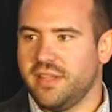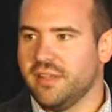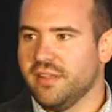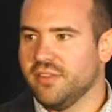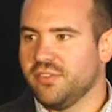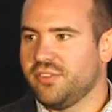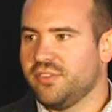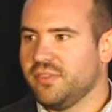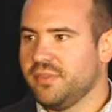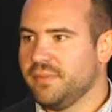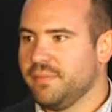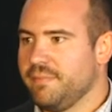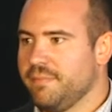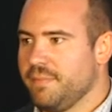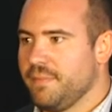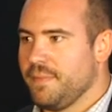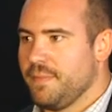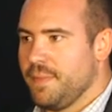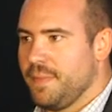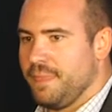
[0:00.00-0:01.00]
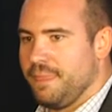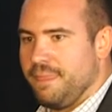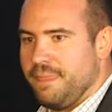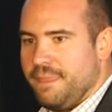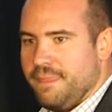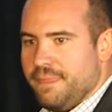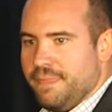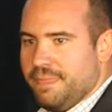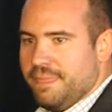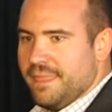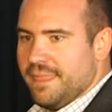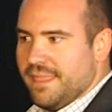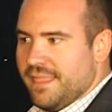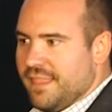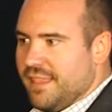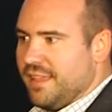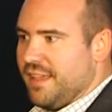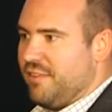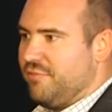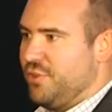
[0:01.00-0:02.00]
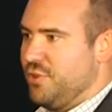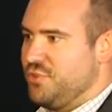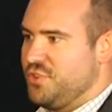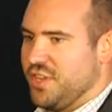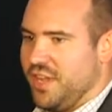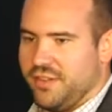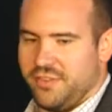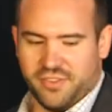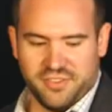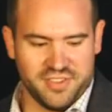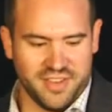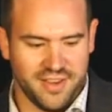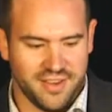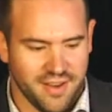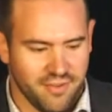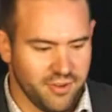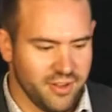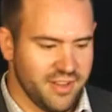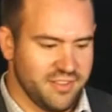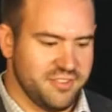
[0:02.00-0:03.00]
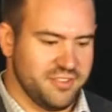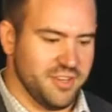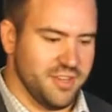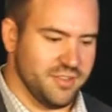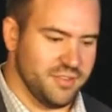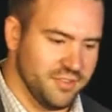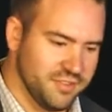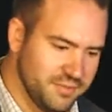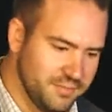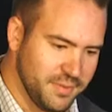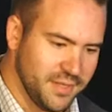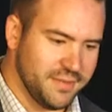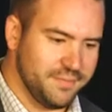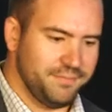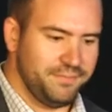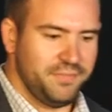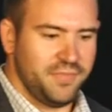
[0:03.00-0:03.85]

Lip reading: deals. Got a few chuckles, and never gets chuckles, but.